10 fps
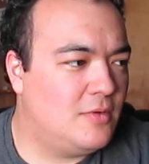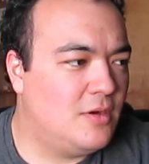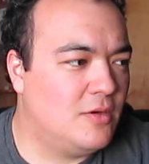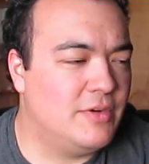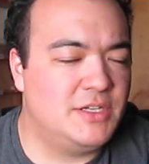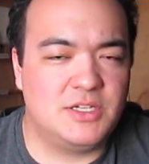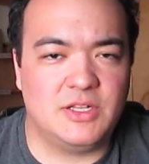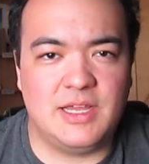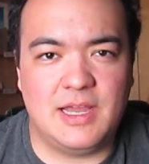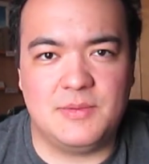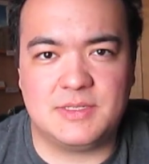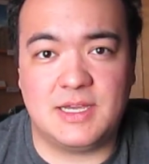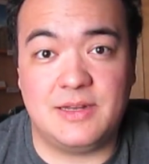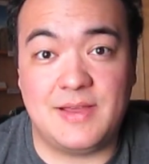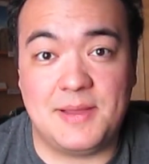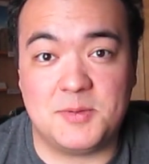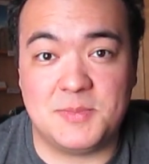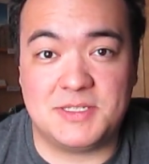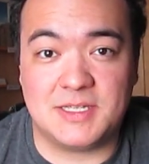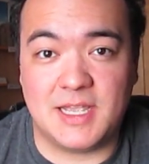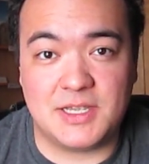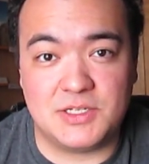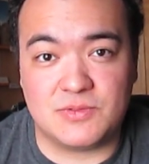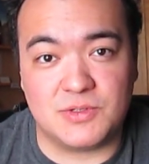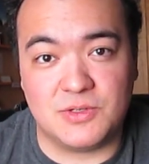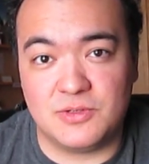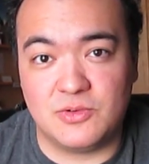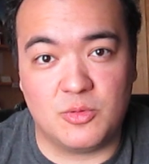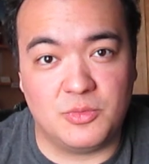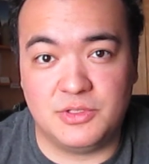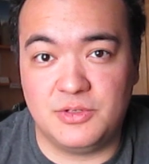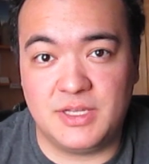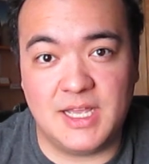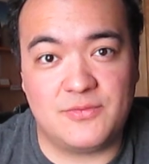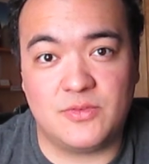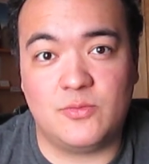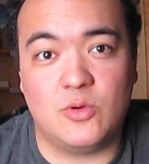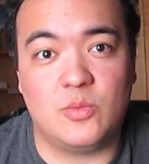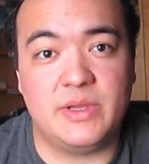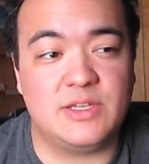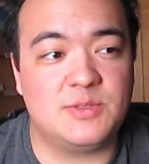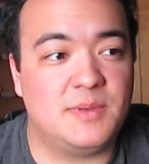originally I was kind of optimistic I could just return to normal duty after 4 weeks,